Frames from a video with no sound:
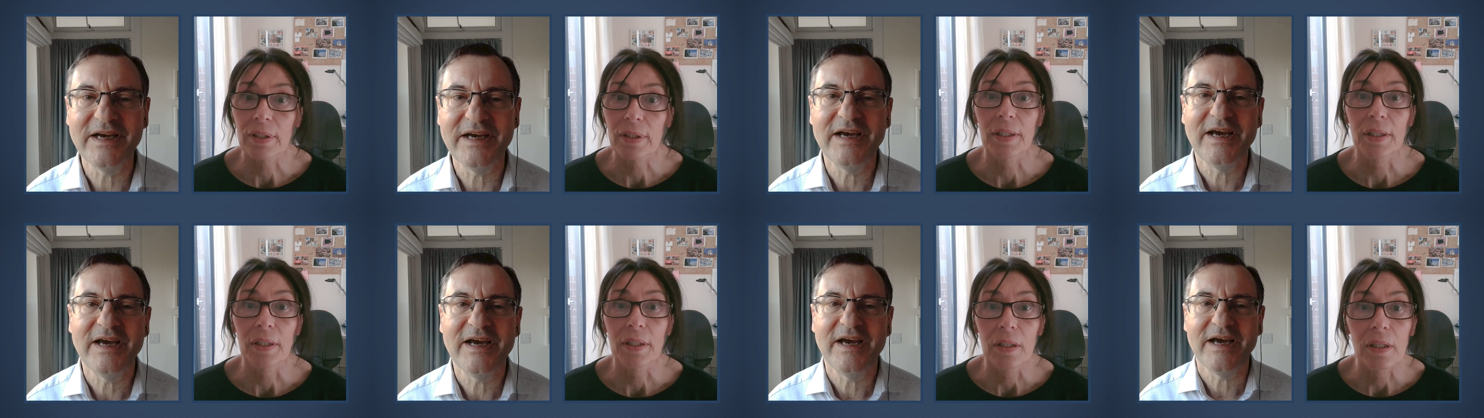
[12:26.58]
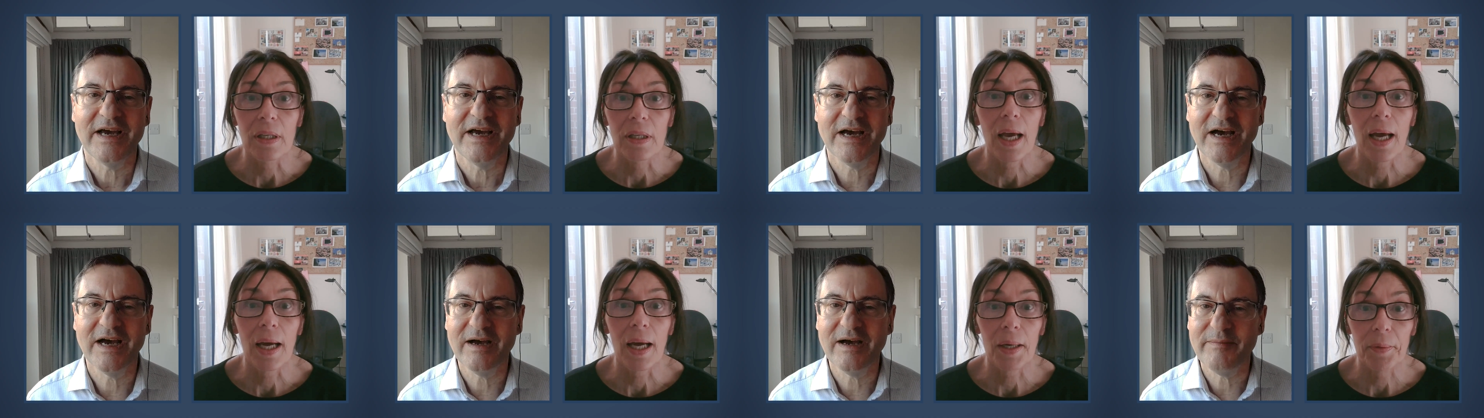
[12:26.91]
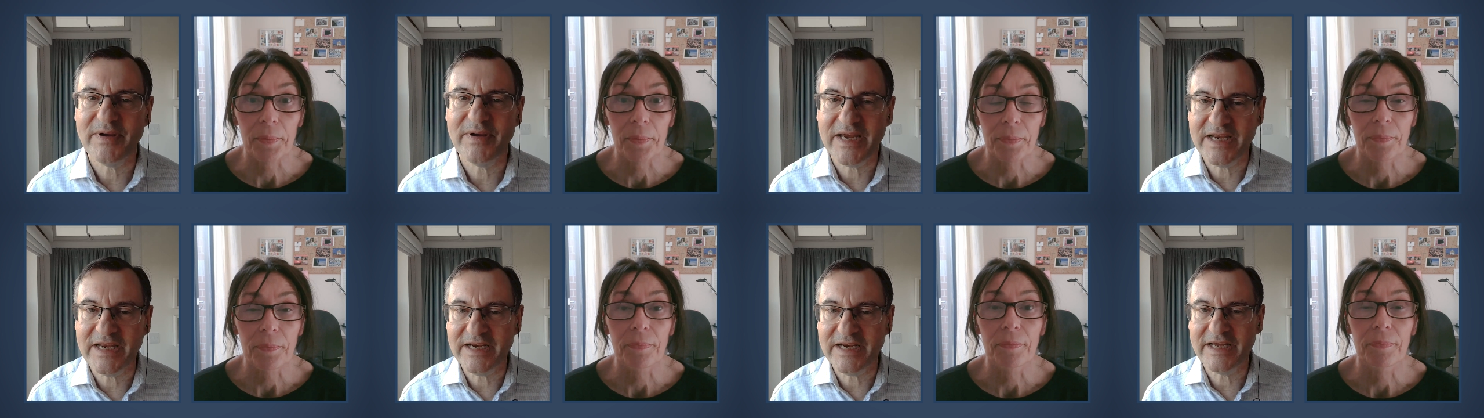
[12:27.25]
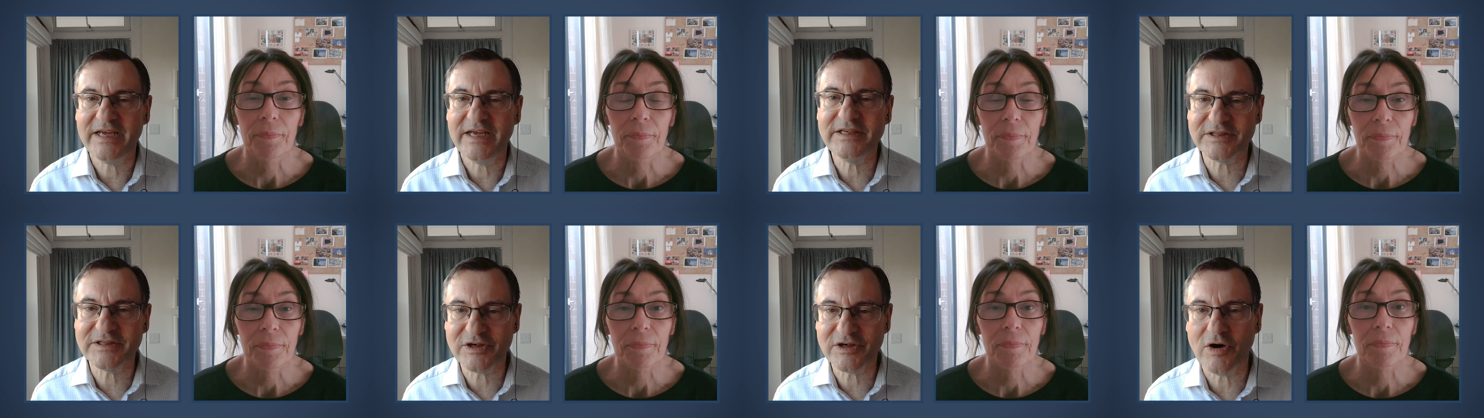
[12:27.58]
Speaker 1: Oh, yeah. um, in
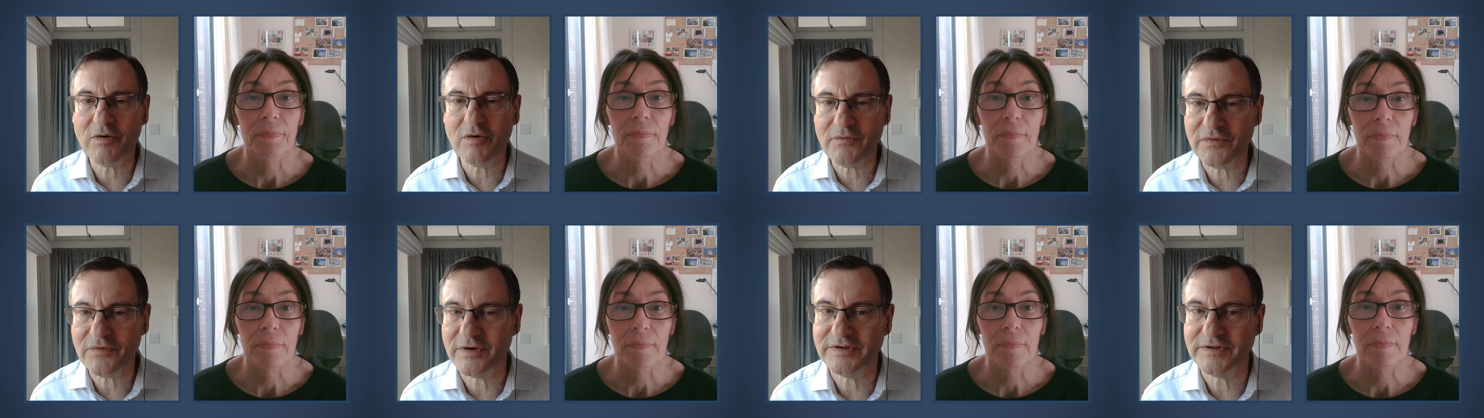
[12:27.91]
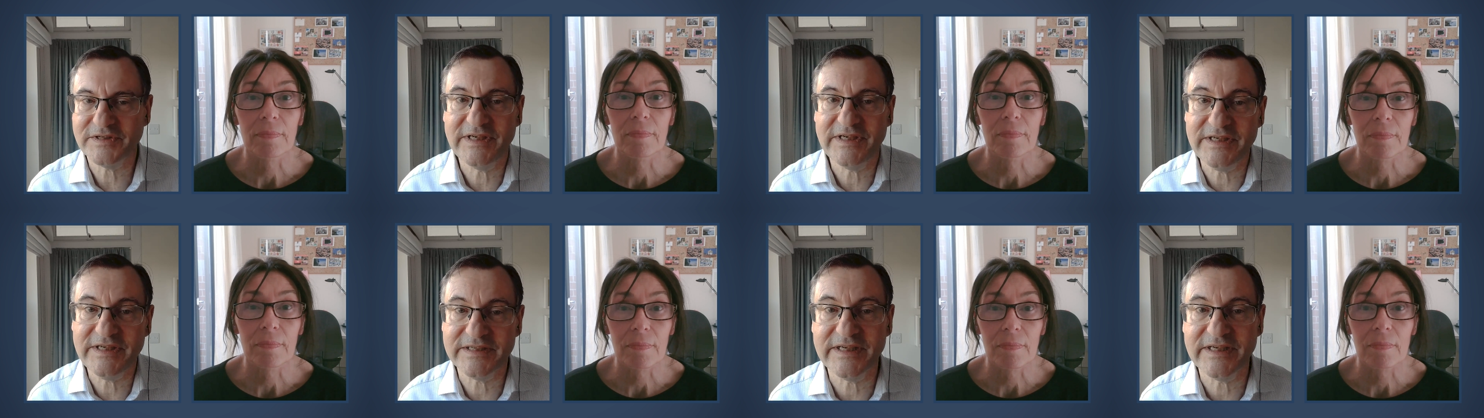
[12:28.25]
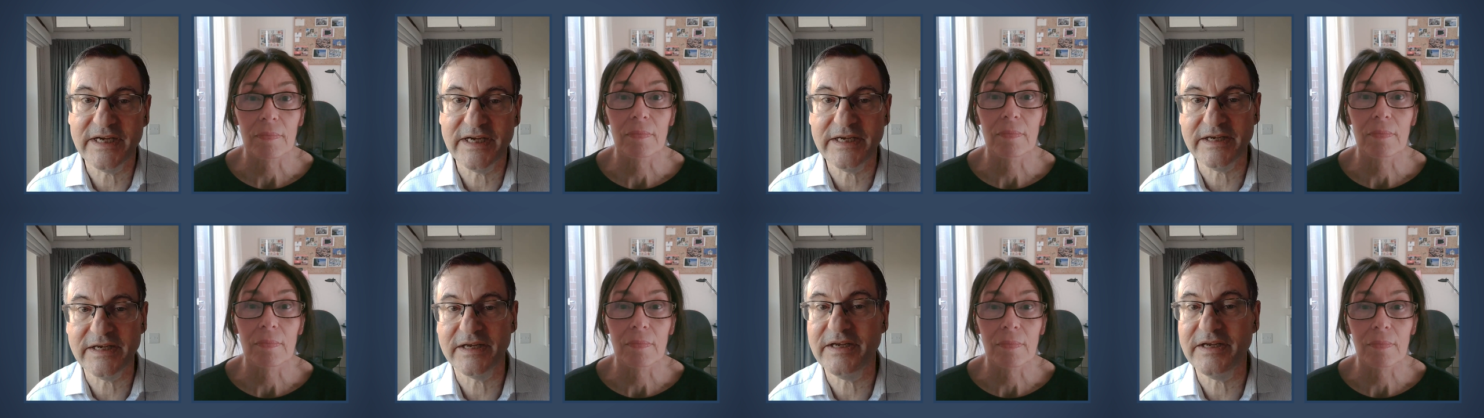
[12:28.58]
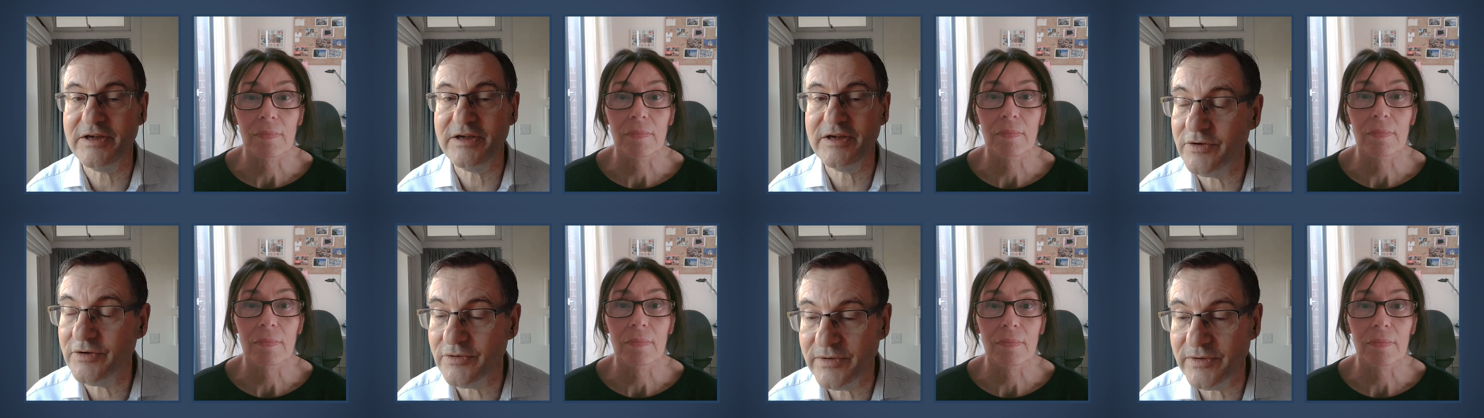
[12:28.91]
his conference, he said,
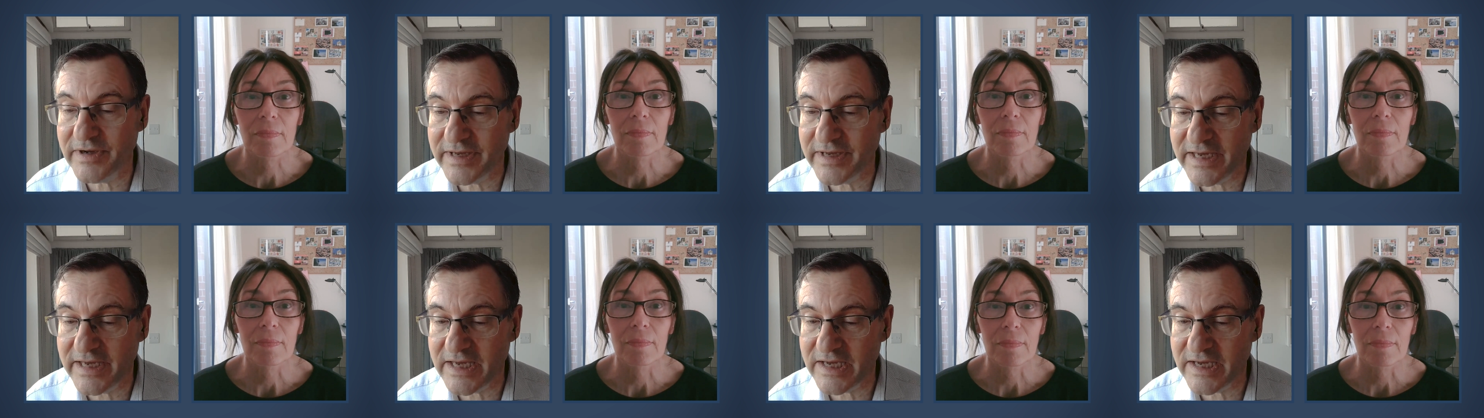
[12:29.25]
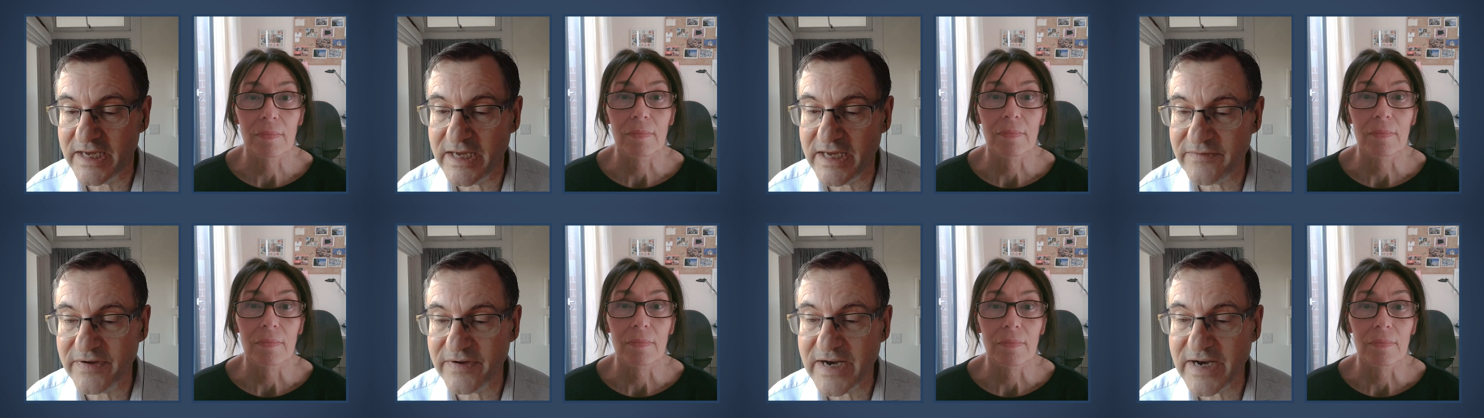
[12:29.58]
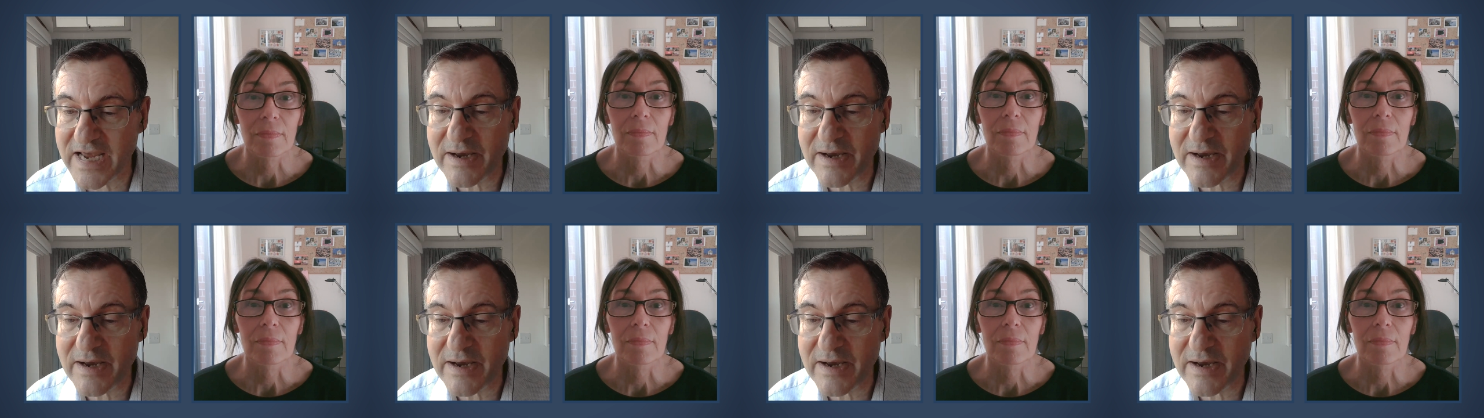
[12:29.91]
you know, even